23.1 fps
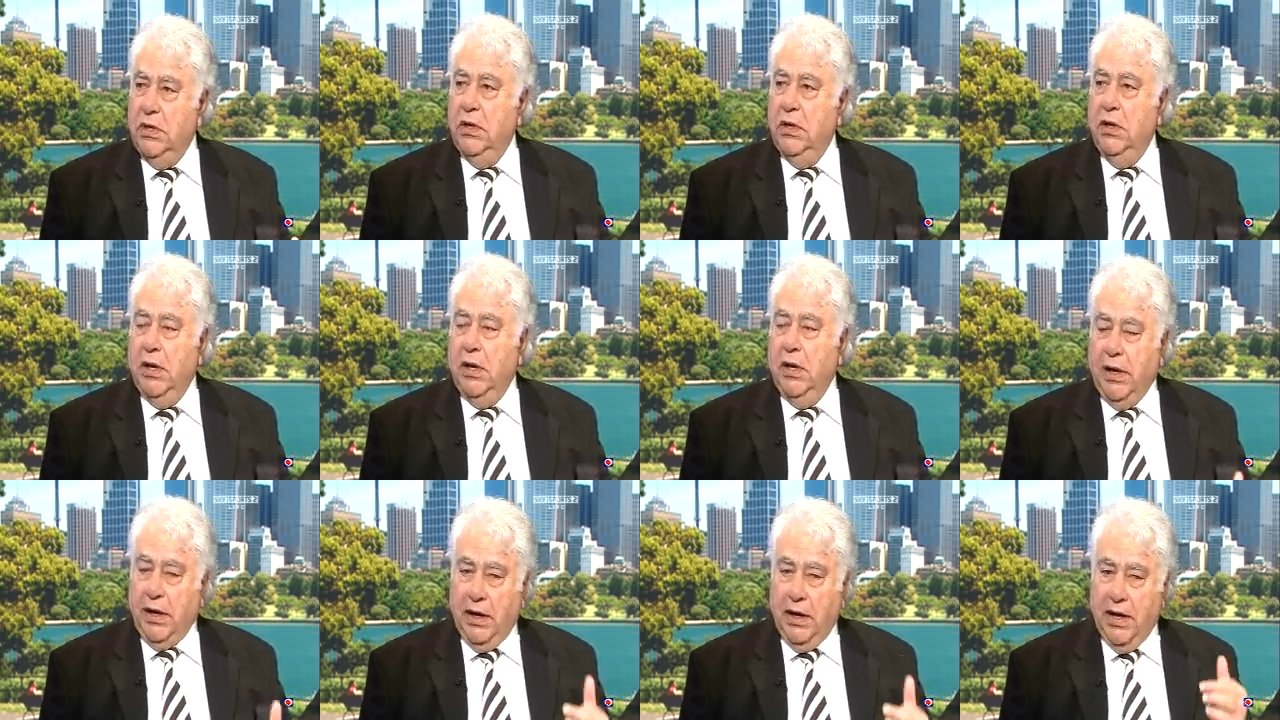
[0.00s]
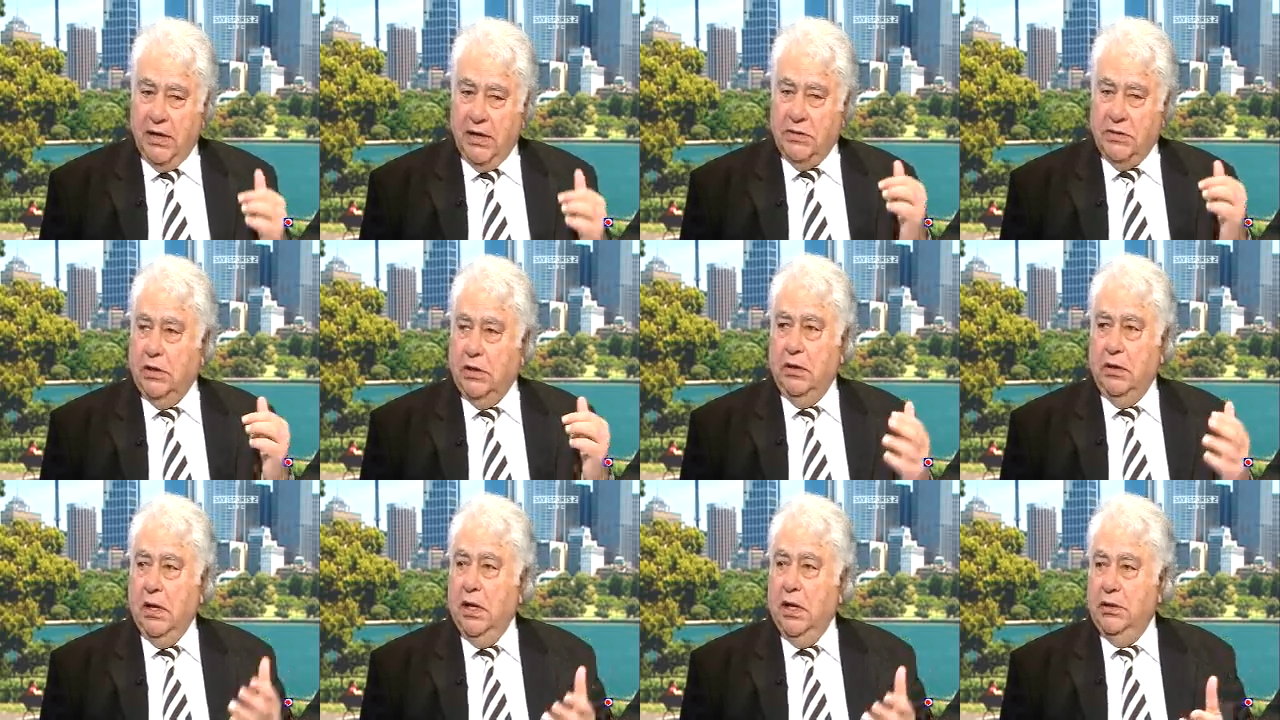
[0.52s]
A classic.
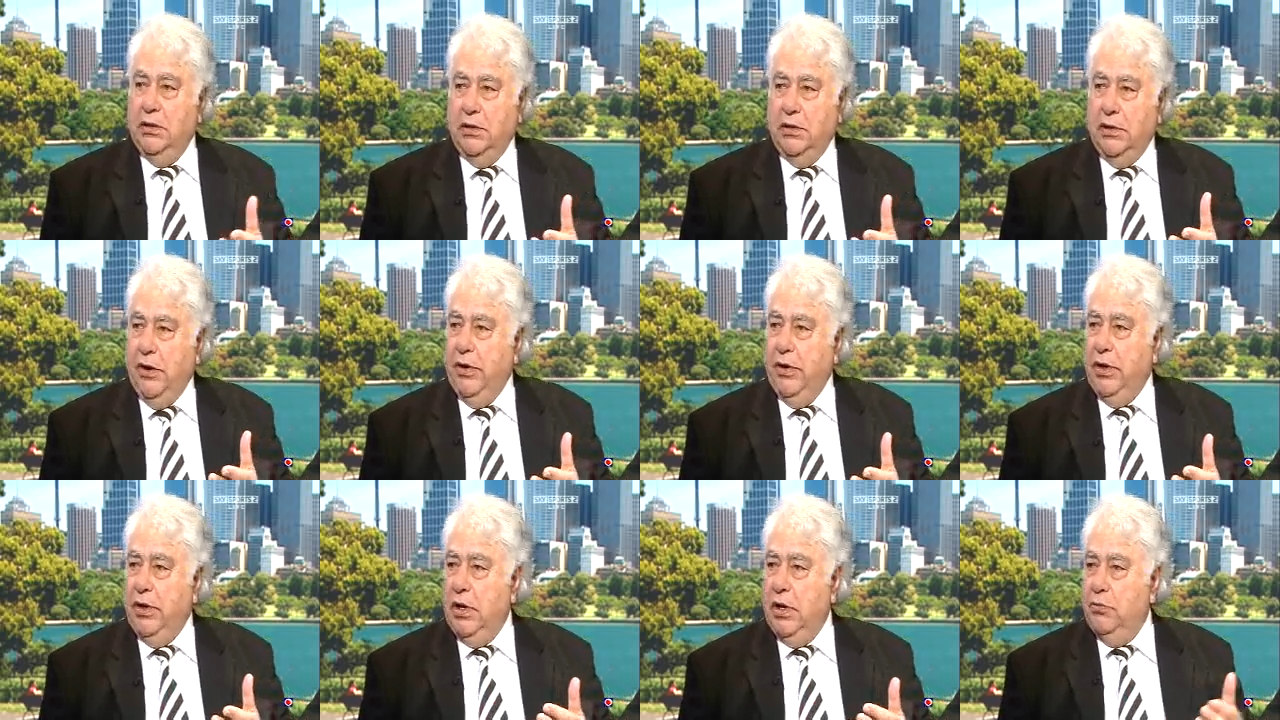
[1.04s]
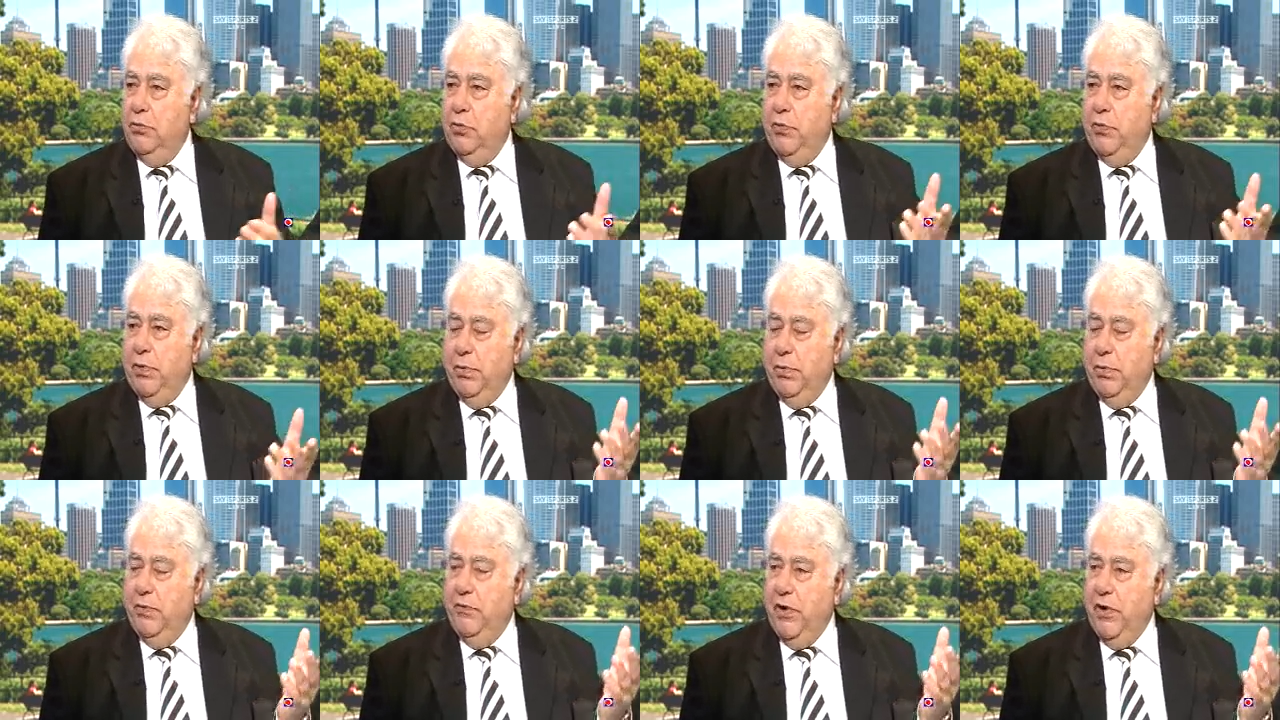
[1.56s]
I think Derek Underwood would have
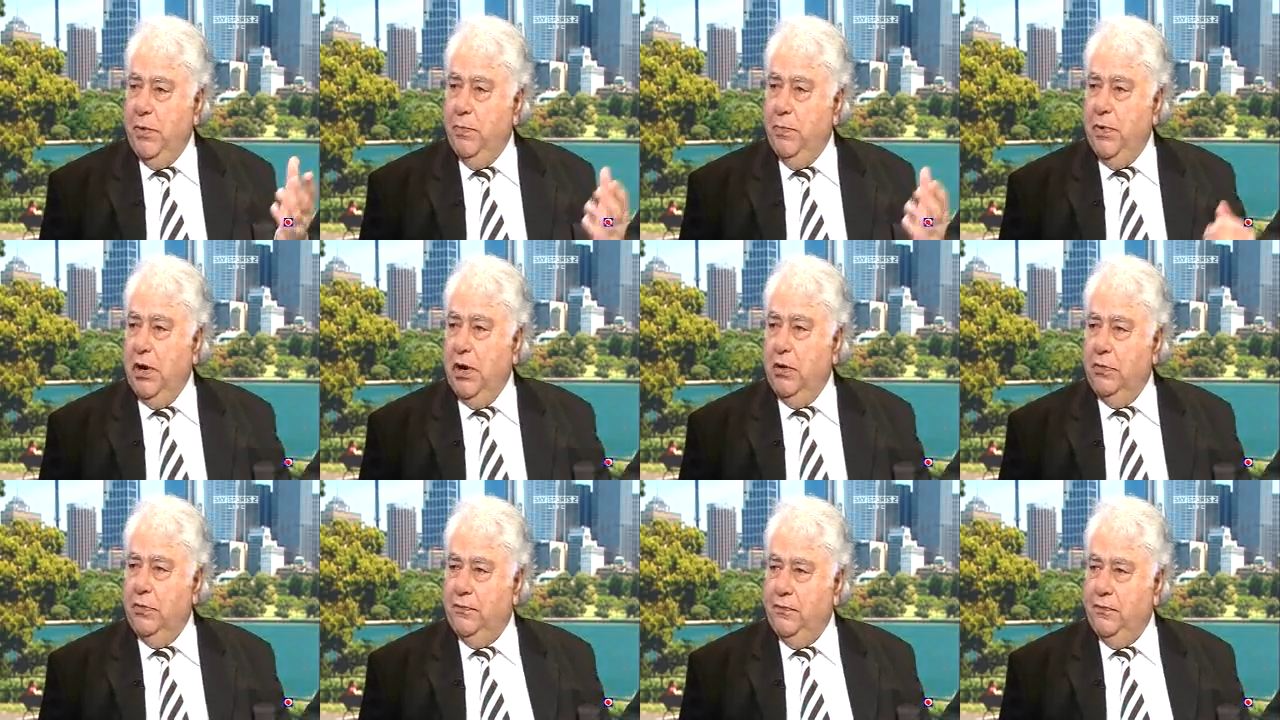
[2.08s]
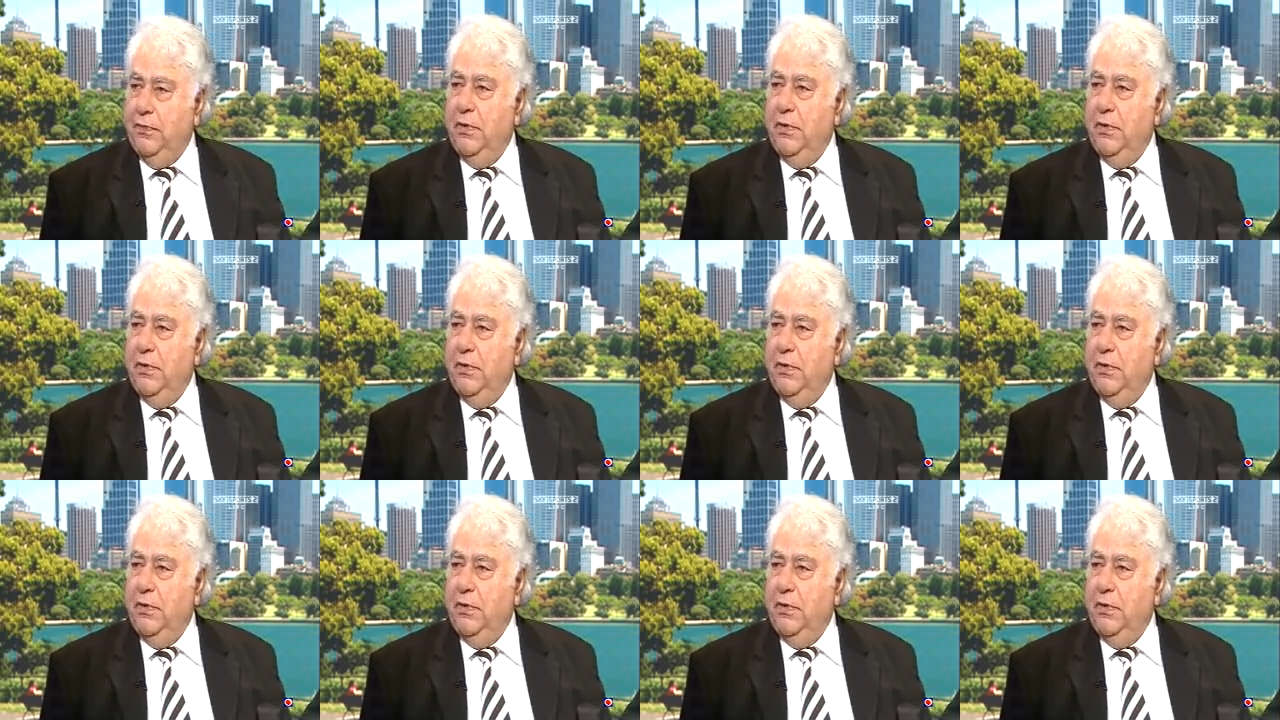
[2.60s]
been very proud of